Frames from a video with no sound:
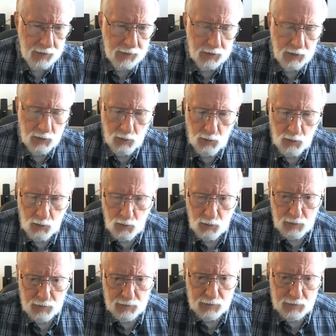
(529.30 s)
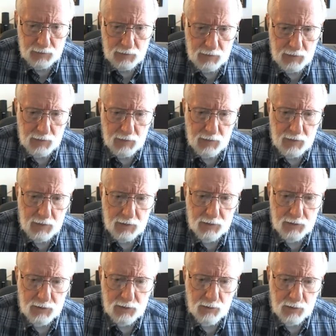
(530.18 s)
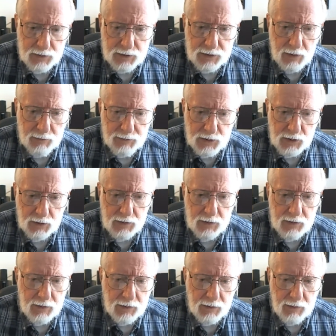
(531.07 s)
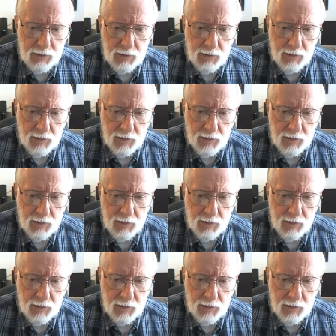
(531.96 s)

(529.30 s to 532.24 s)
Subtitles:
to go into a subject here